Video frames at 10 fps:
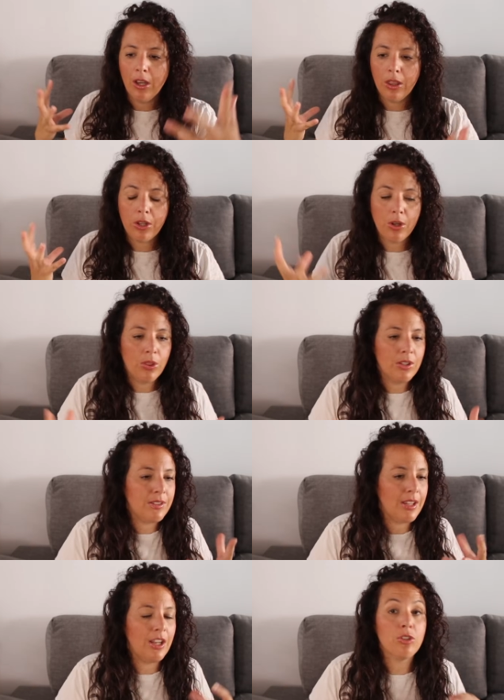through the
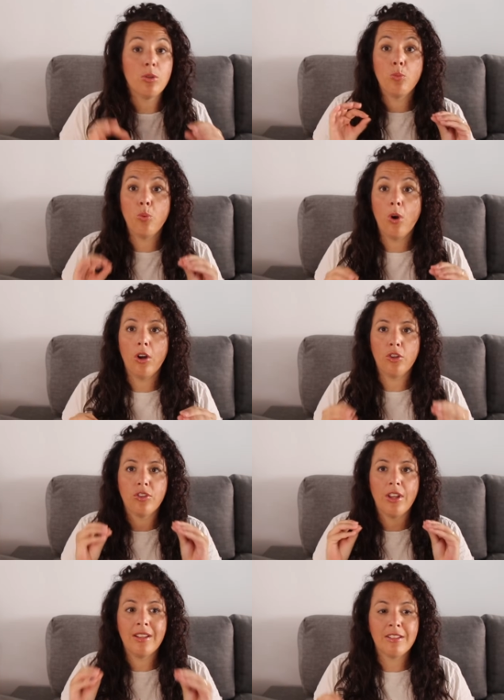stage
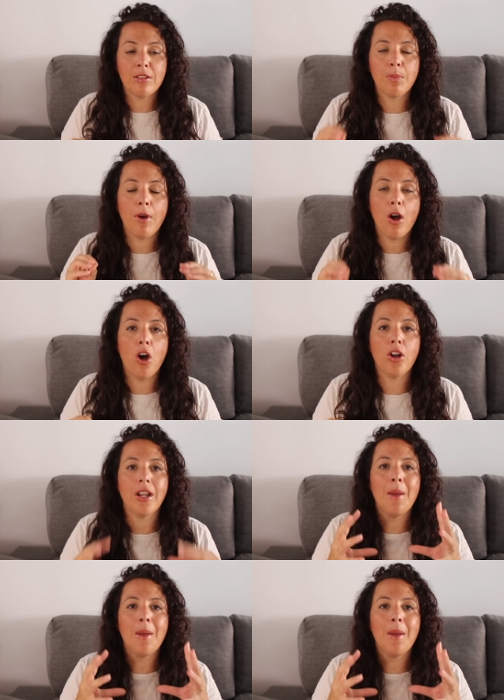was spot on,